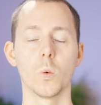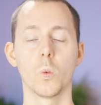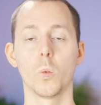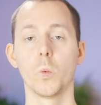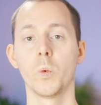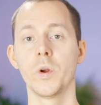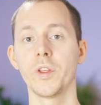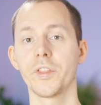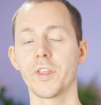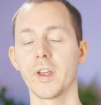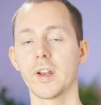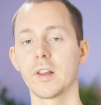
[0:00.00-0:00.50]

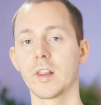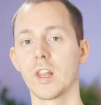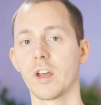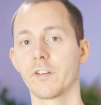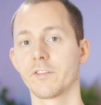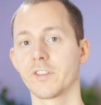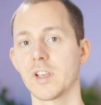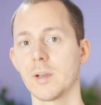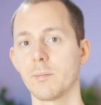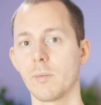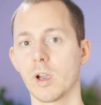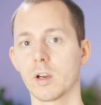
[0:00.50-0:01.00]
with a
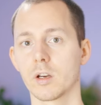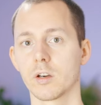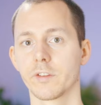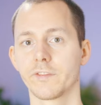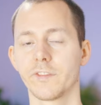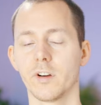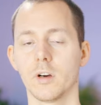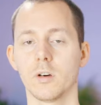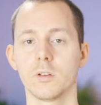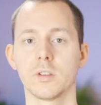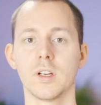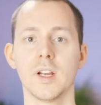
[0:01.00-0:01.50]
lavier
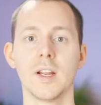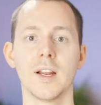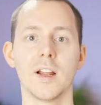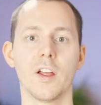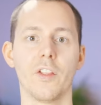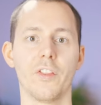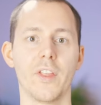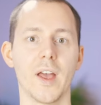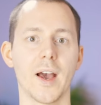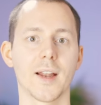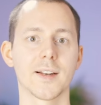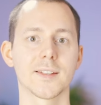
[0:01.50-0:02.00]
microphone,
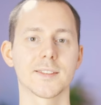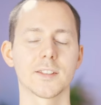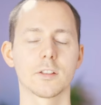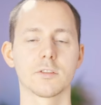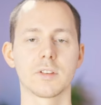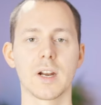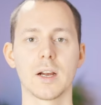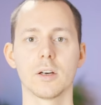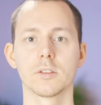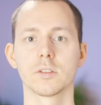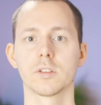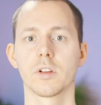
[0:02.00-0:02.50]
that is
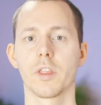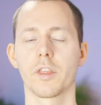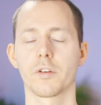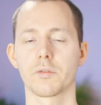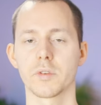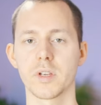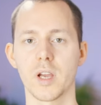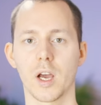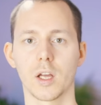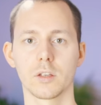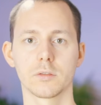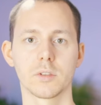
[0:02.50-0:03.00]
around
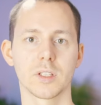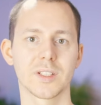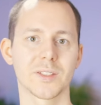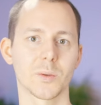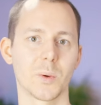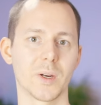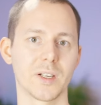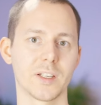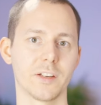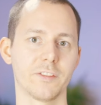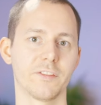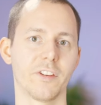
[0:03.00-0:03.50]

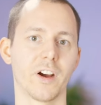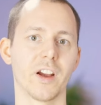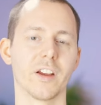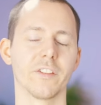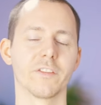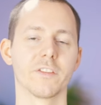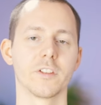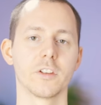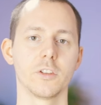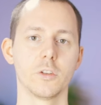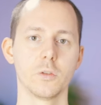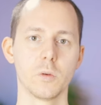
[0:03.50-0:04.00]

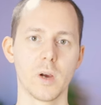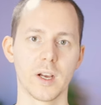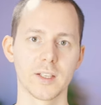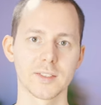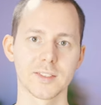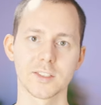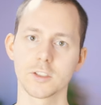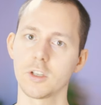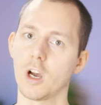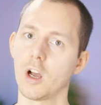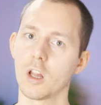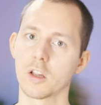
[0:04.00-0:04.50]
325
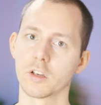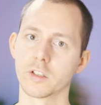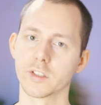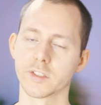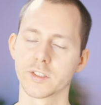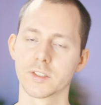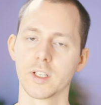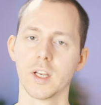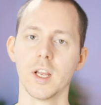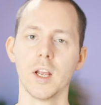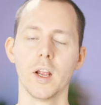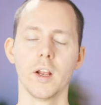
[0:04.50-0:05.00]
US
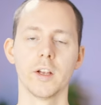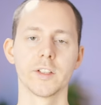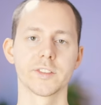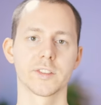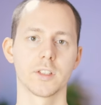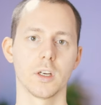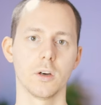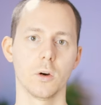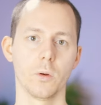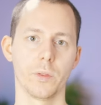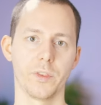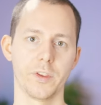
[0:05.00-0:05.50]
dollars.
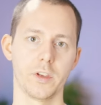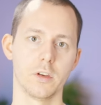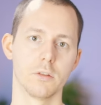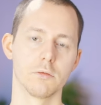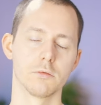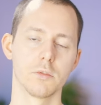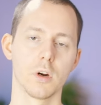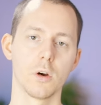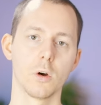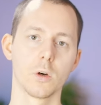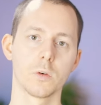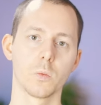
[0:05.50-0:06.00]
So the
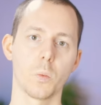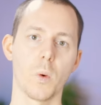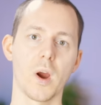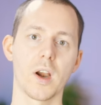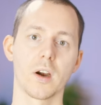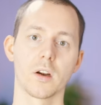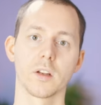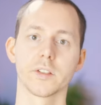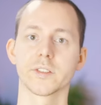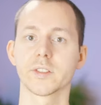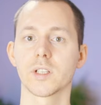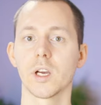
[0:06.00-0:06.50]
Rode
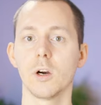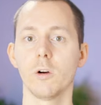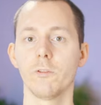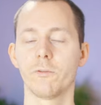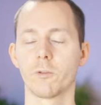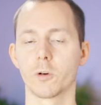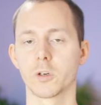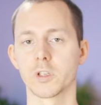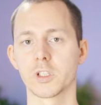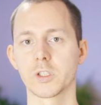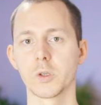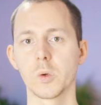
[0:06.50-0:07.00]
Wireless Go
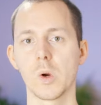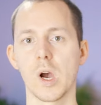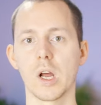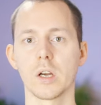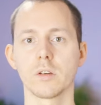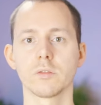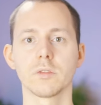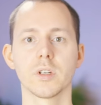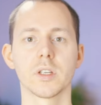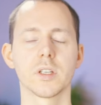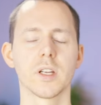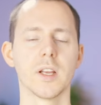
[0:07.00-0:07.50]
for
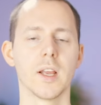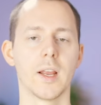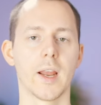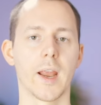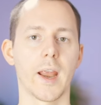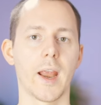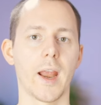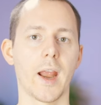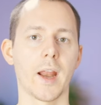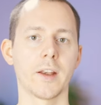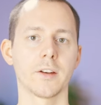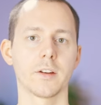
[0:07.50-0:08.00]
200
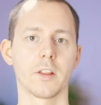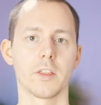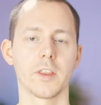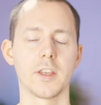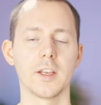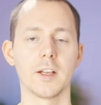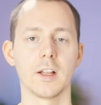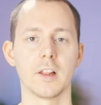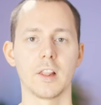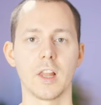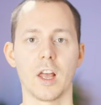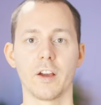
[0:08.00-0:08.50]
and
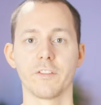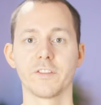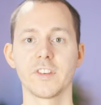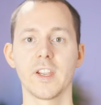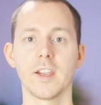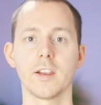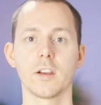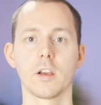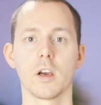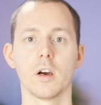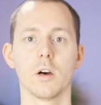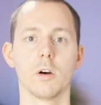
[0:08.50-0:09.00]
the
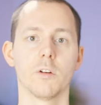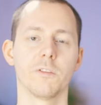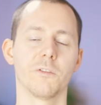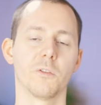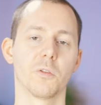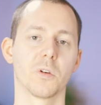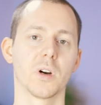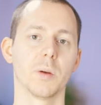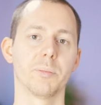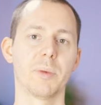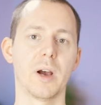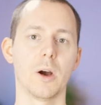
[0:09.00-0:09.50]
lavier Go
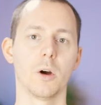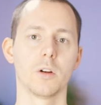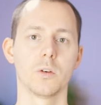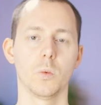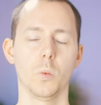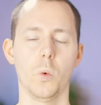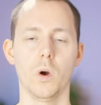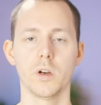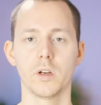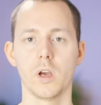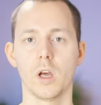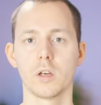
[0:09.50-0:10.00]
for about
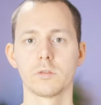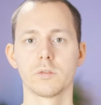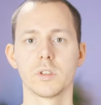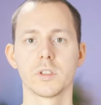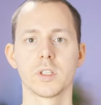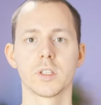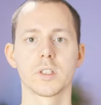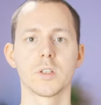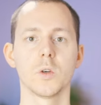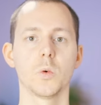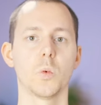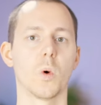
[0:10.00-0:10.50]
100
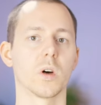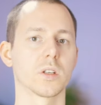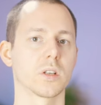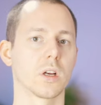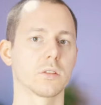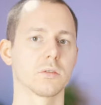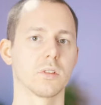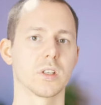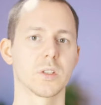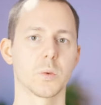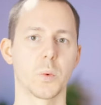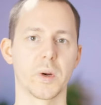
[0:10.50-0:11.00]
to
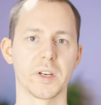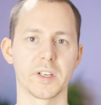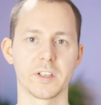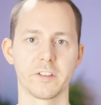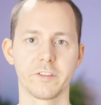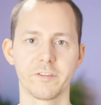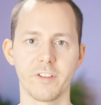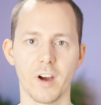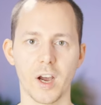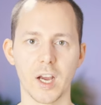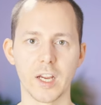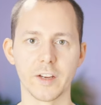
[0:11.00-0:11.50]

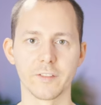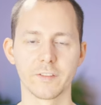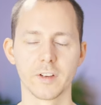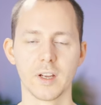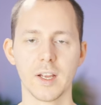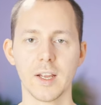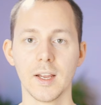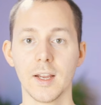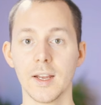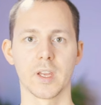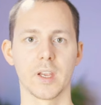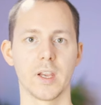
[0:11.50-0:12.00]
125.
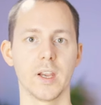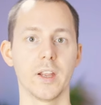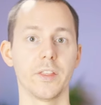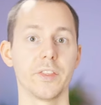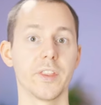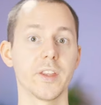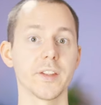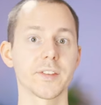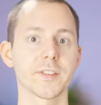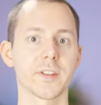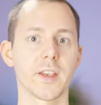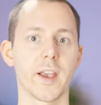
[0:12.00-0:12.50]
In
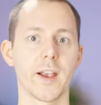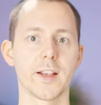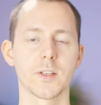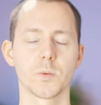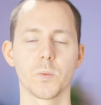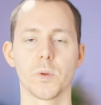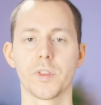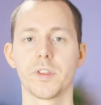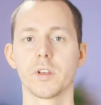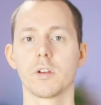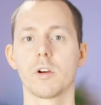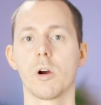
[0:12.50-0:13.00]
this case,
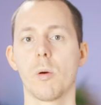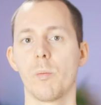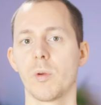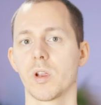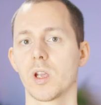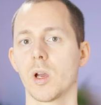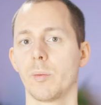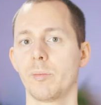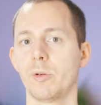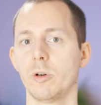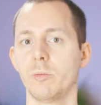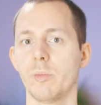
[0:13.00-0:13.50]
with the
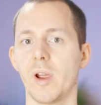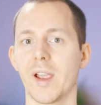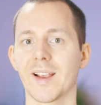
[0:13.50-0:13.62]
Comica Boom